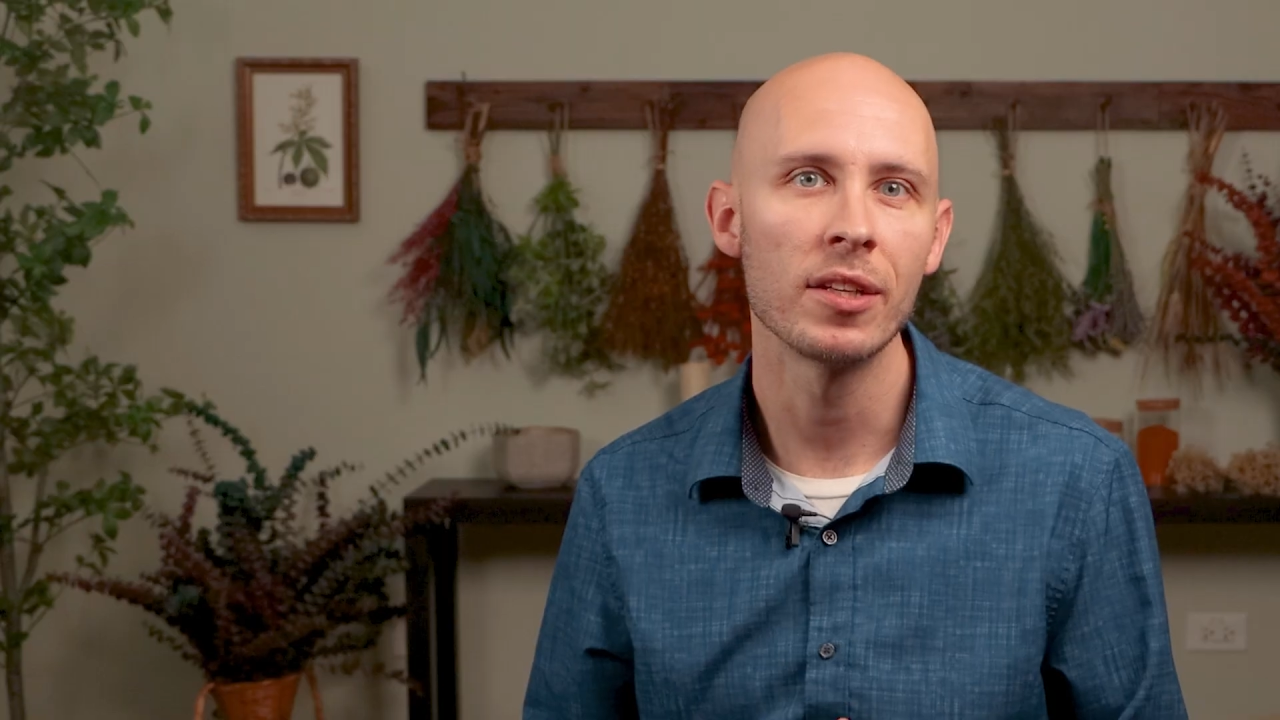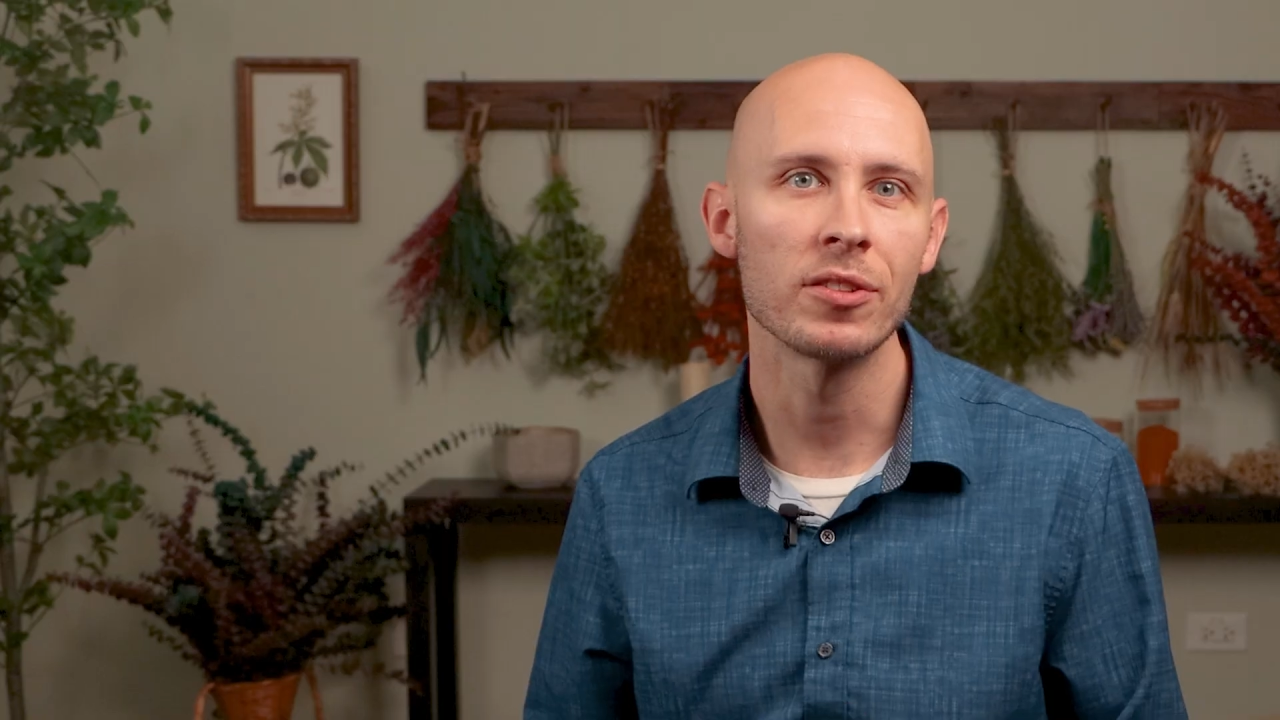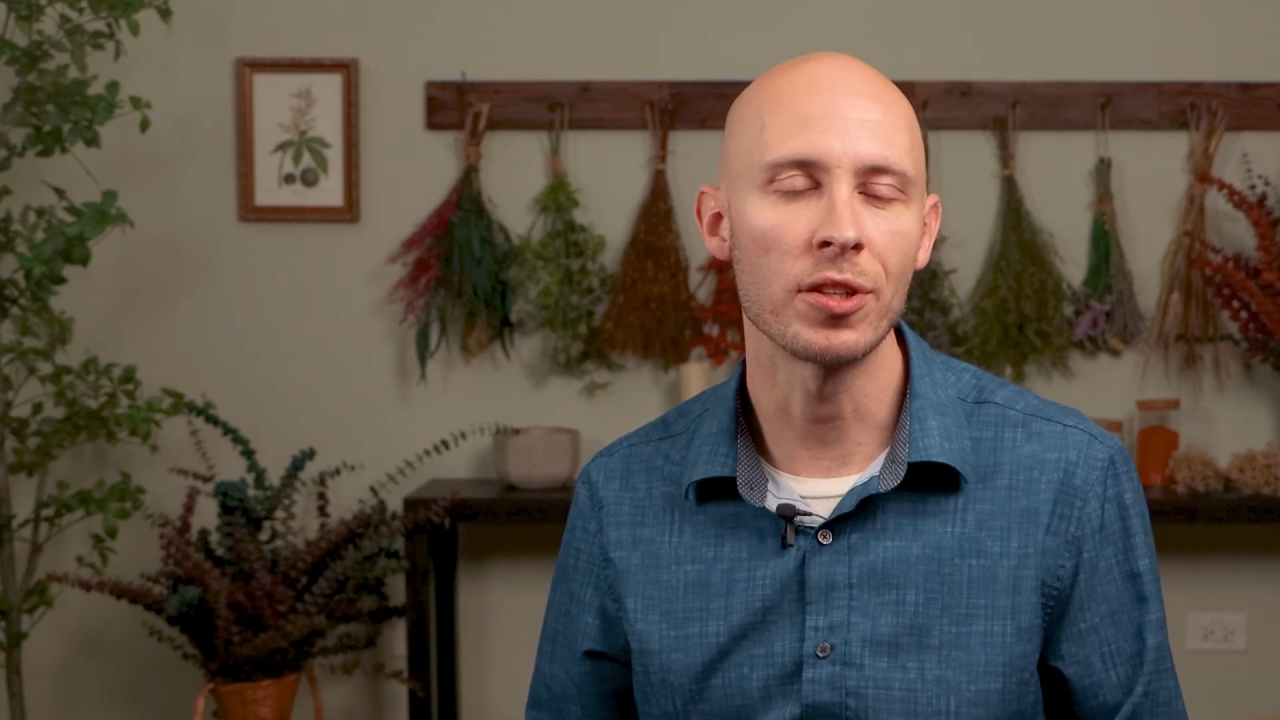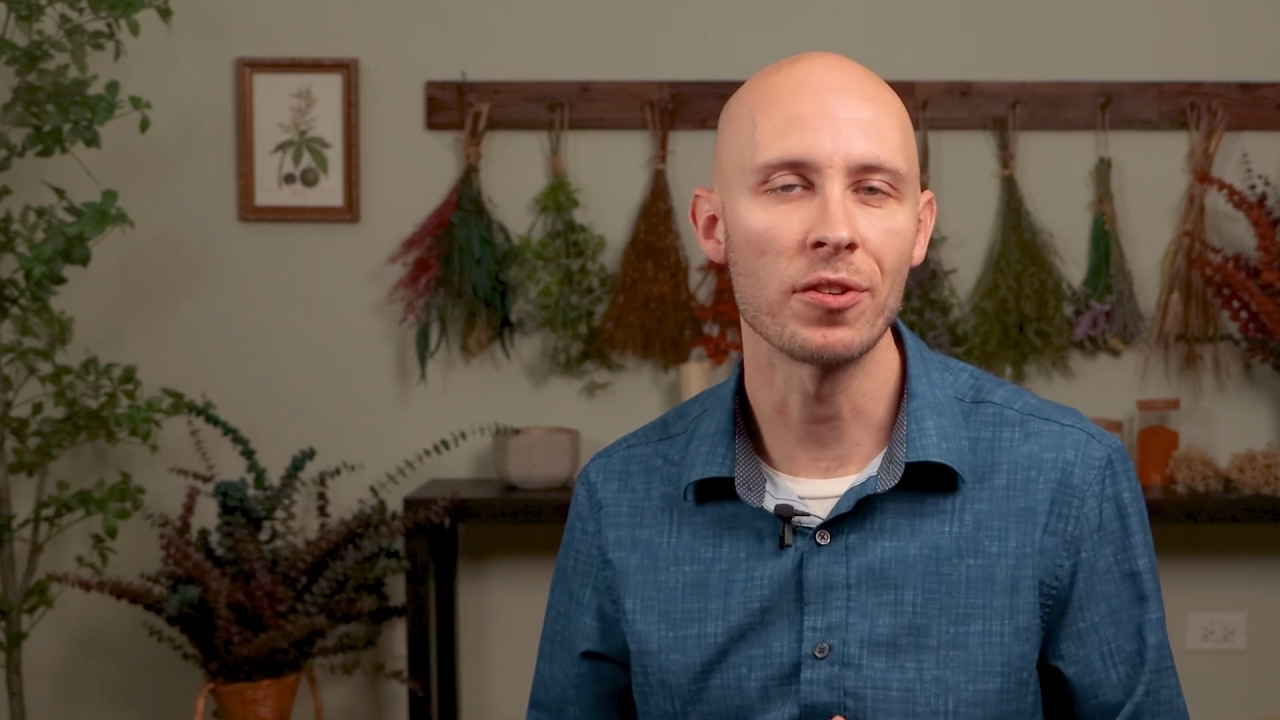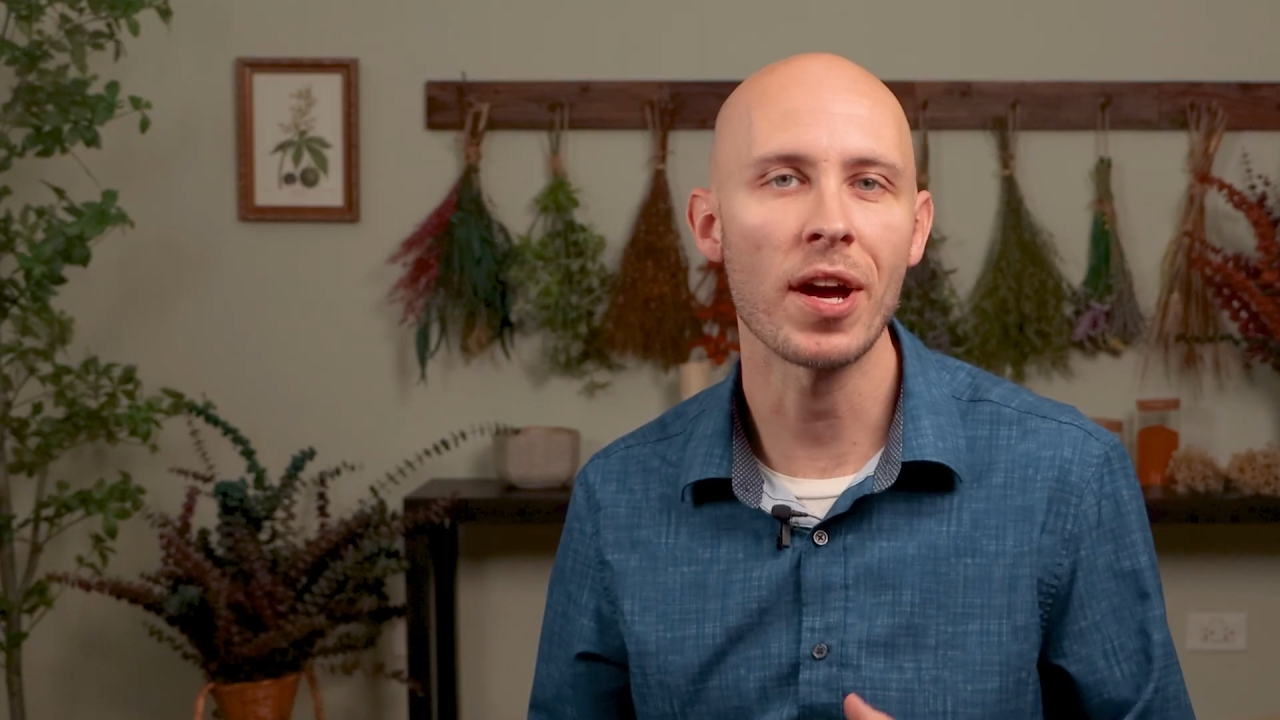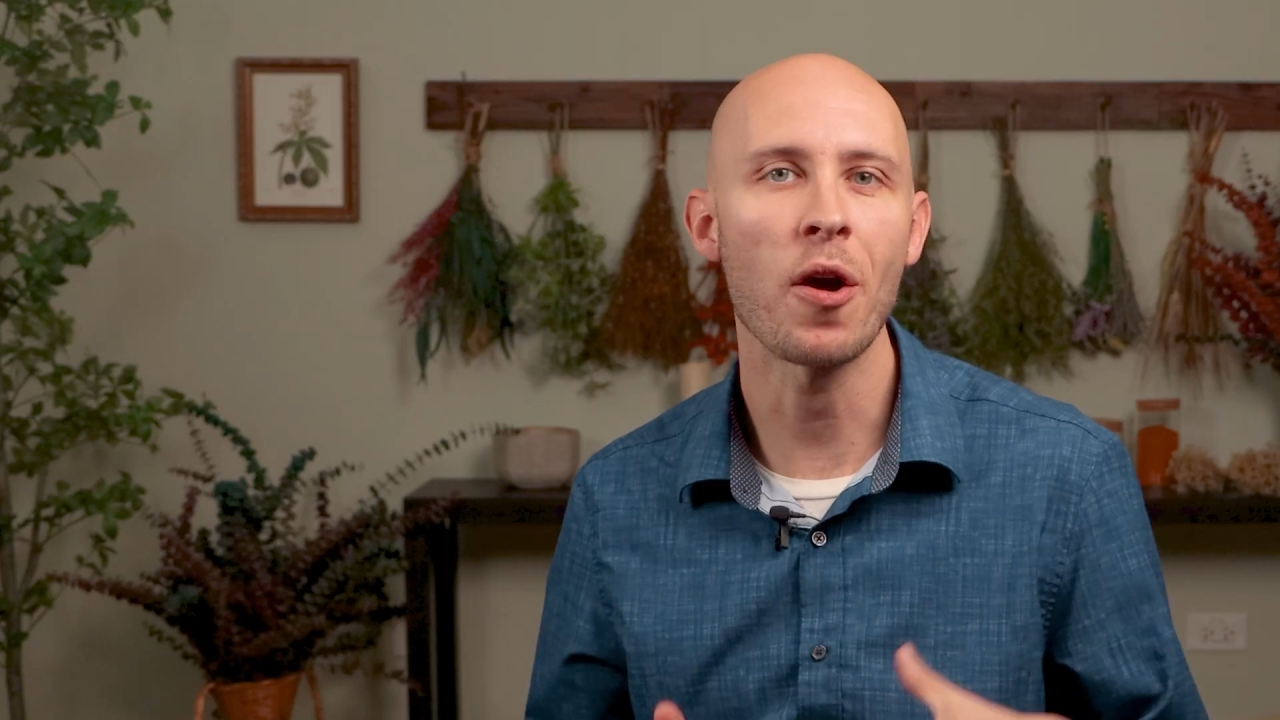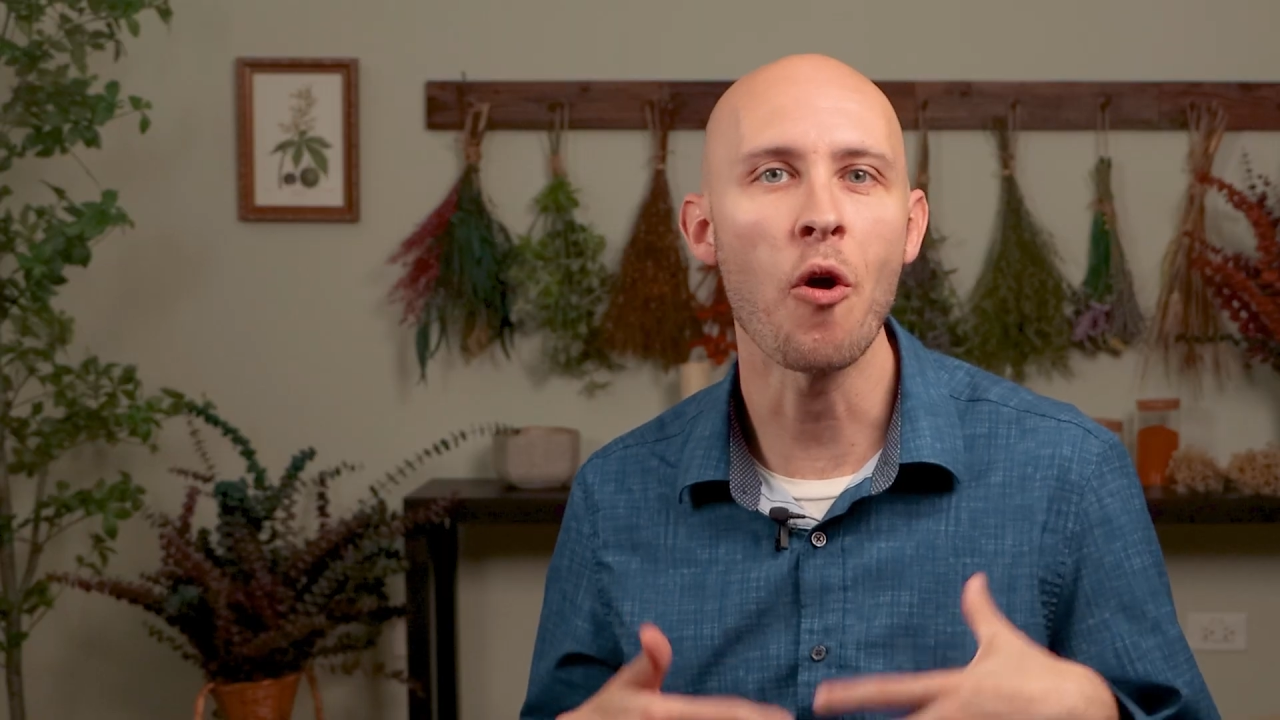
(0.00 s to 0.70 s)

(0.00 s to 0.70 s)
so you're not